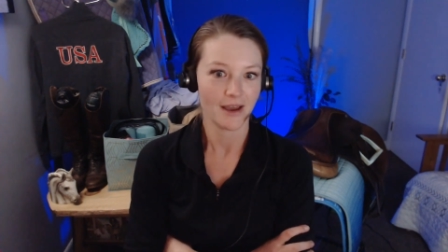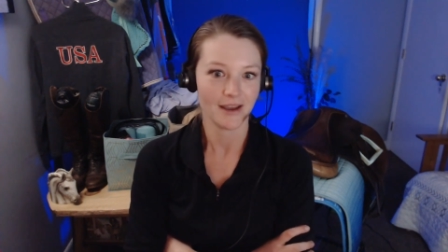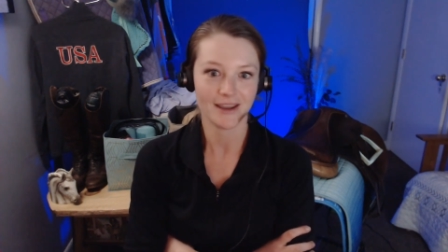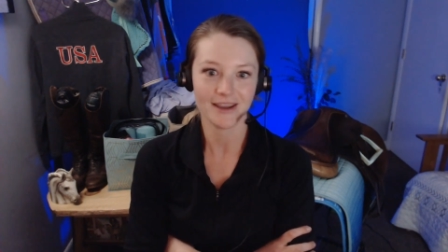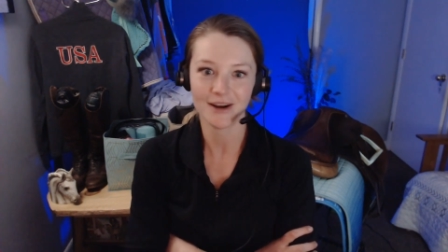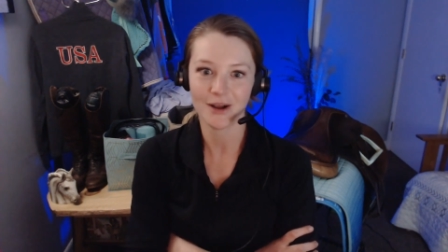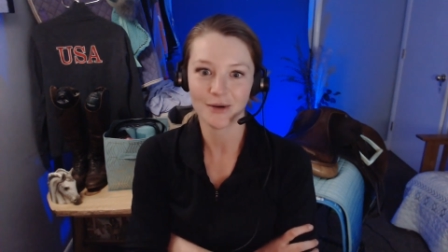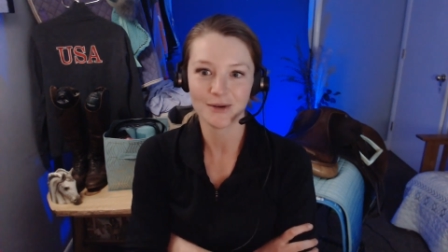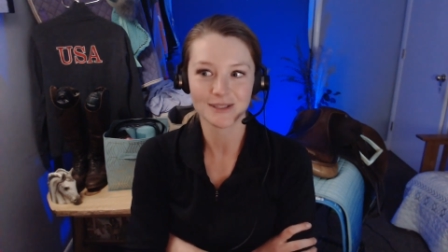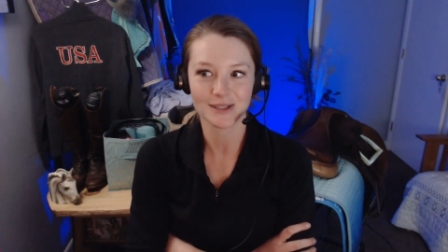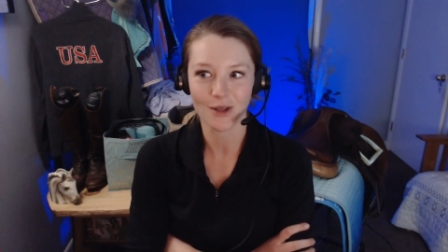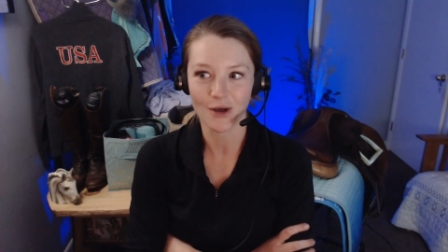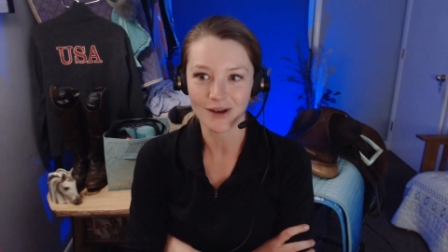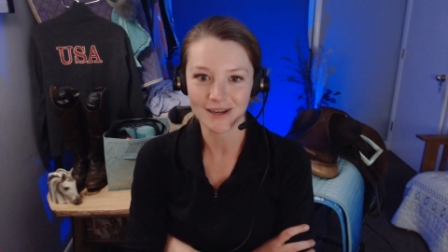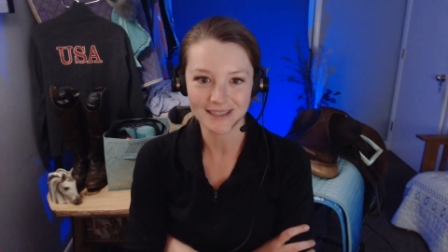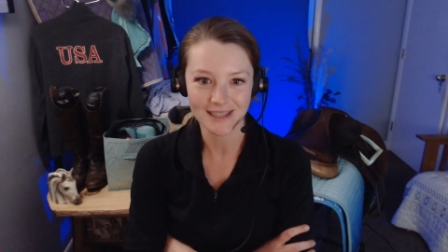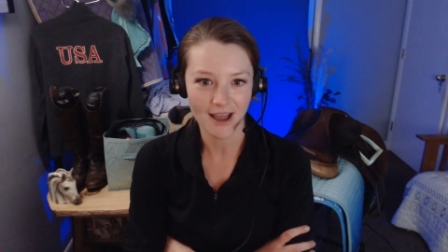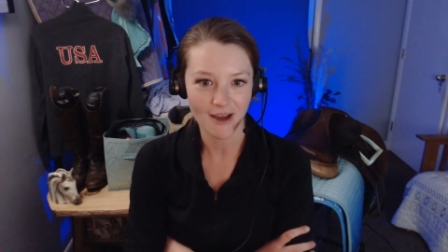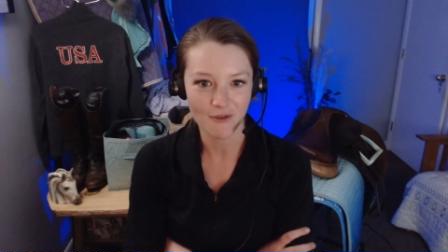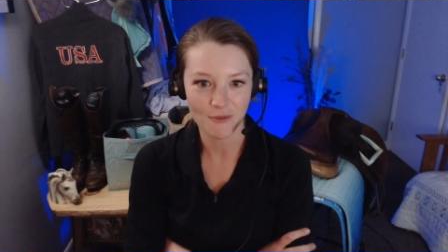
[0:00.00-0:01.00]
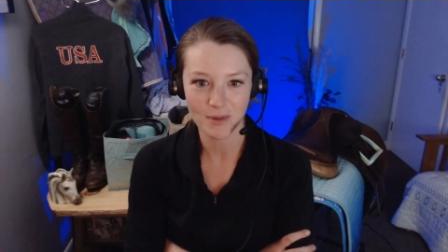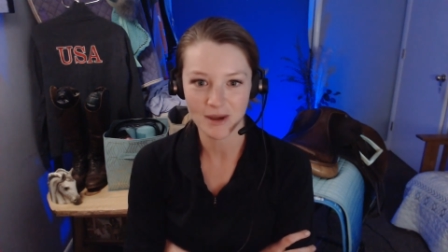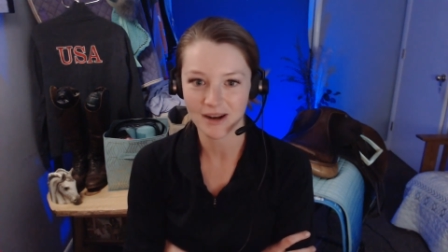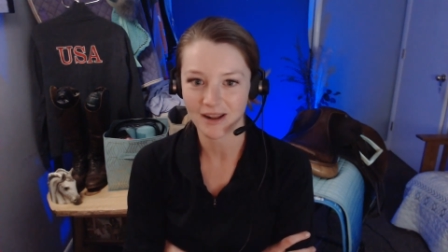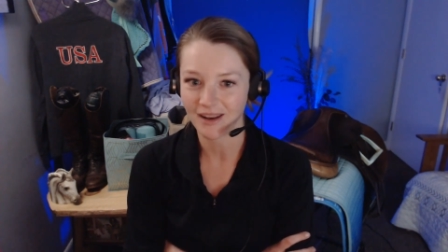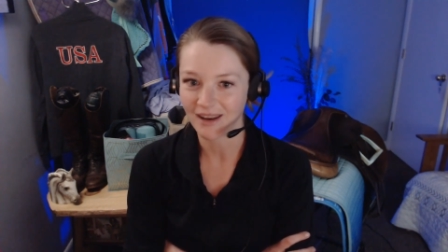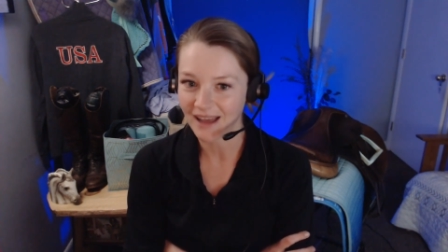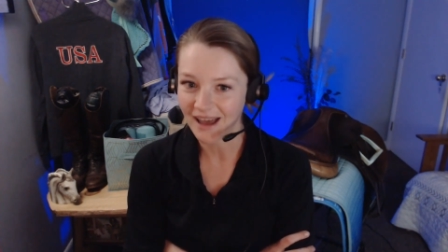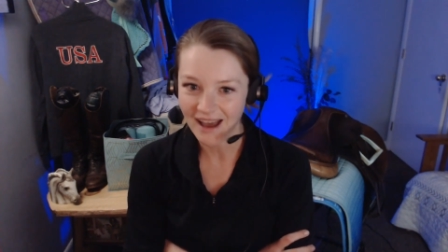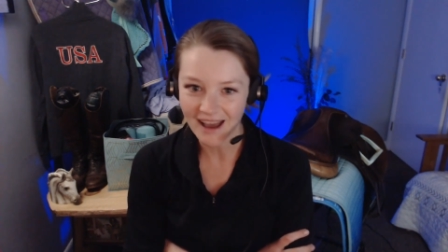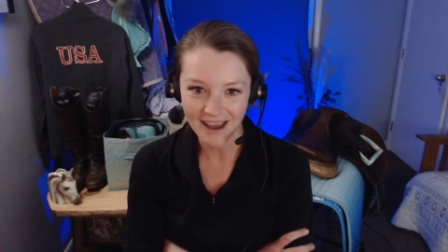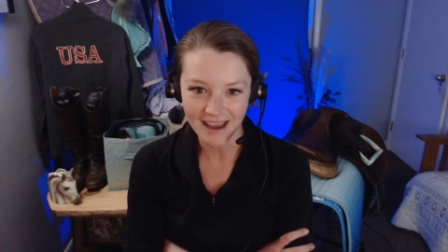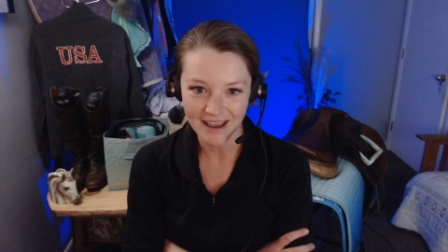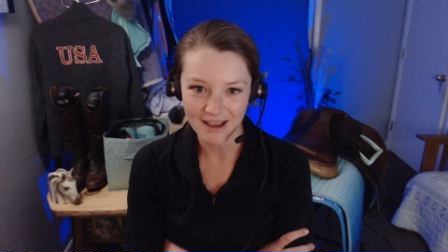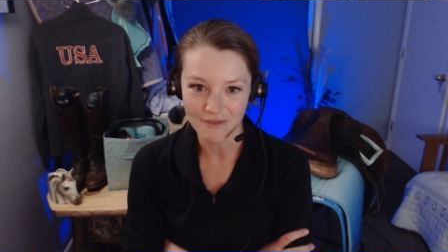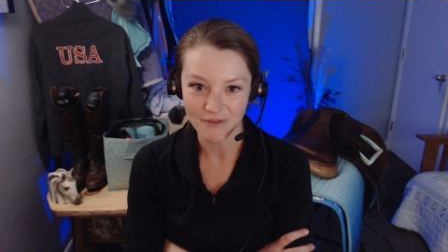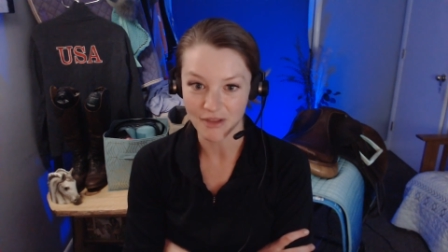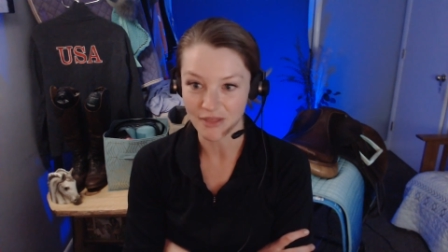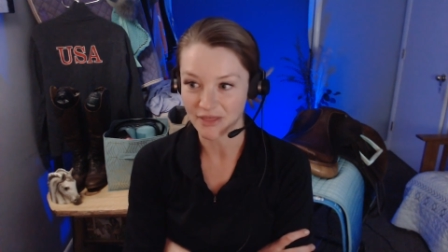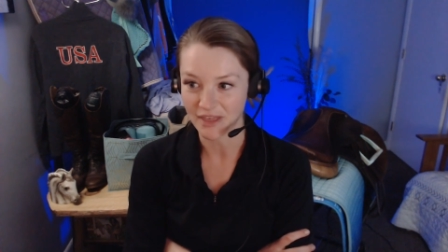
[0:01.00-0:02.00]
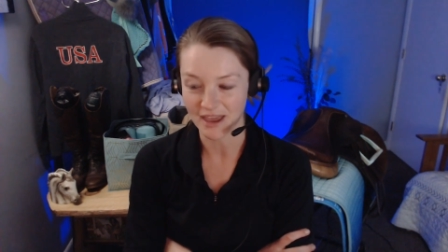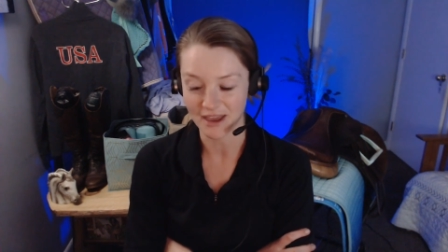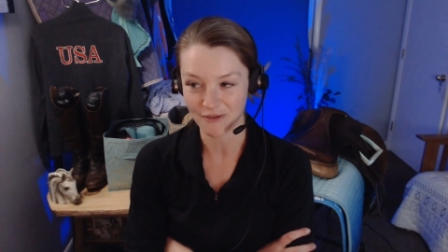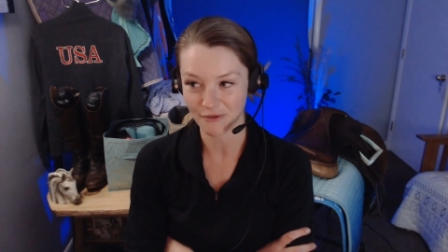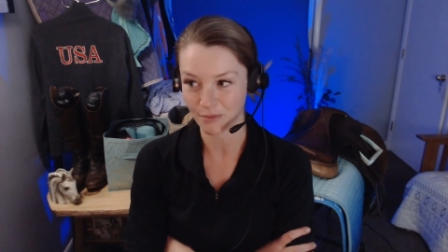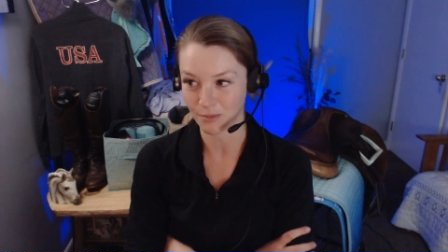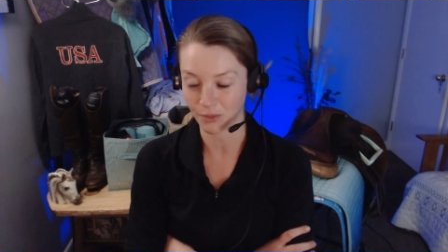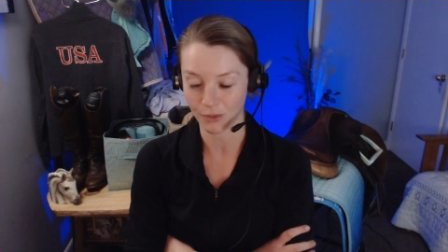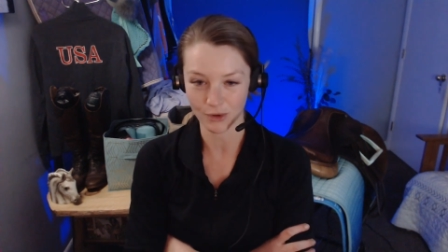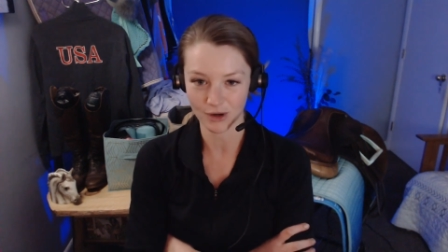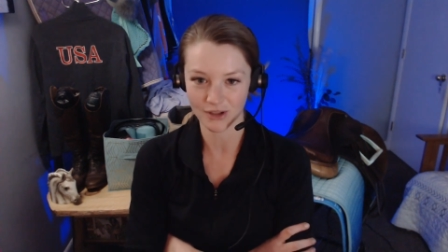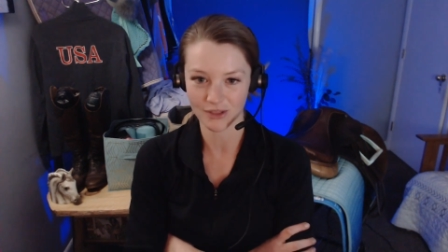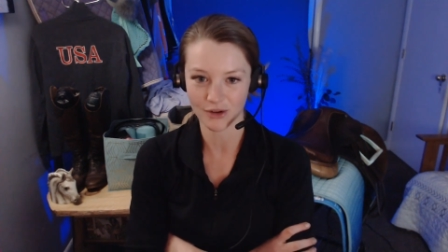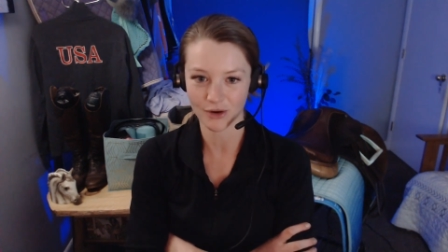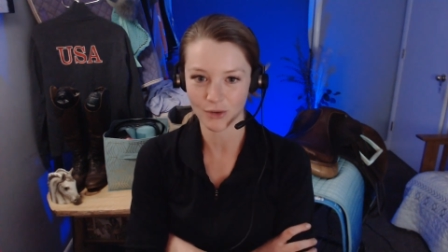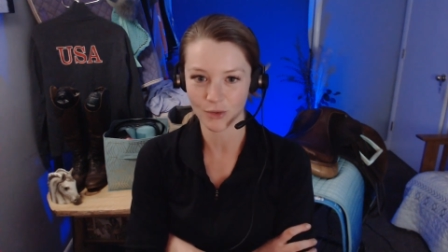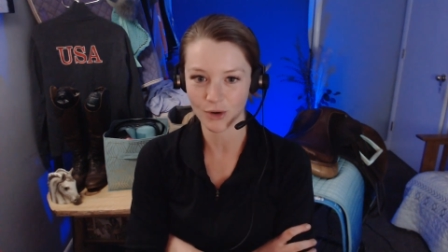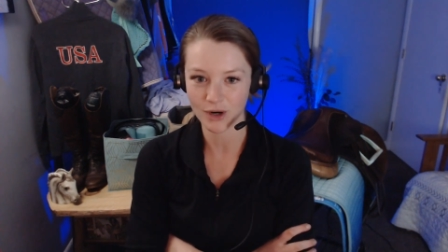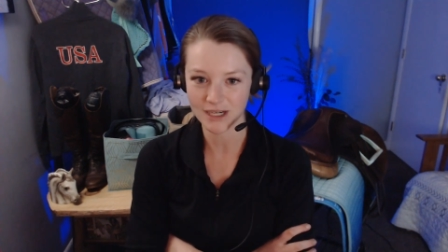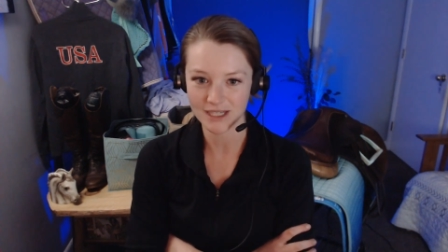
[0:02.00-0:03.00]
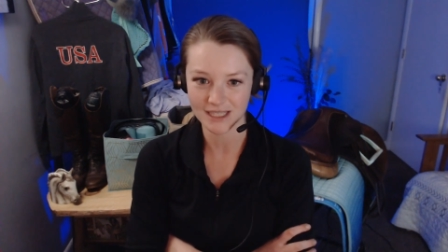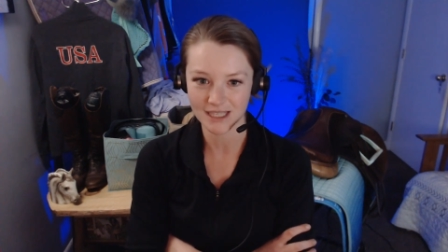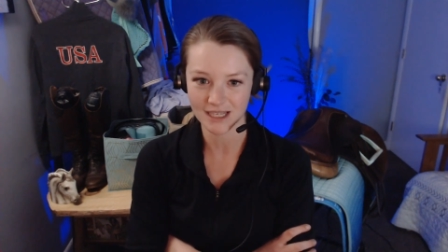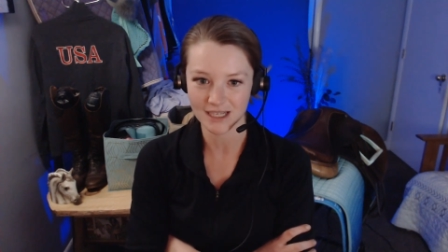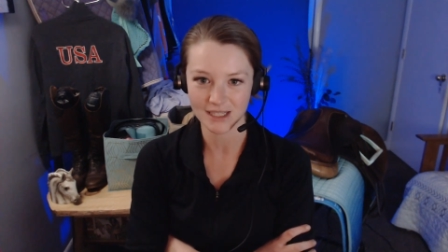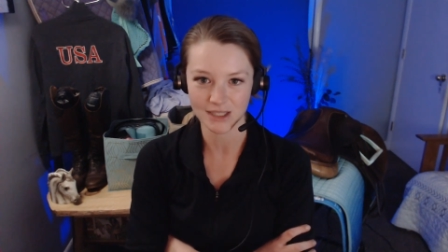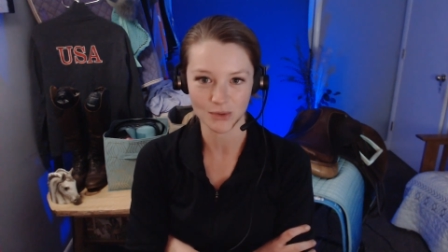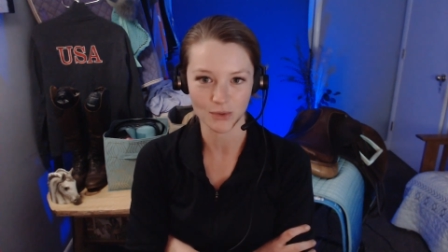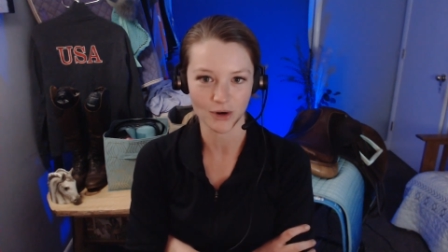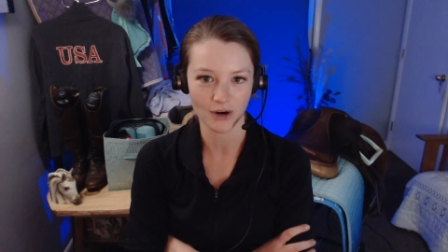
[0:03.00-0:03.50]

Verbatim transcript: you know as long as i've been alive and they've boarded their horses yeah.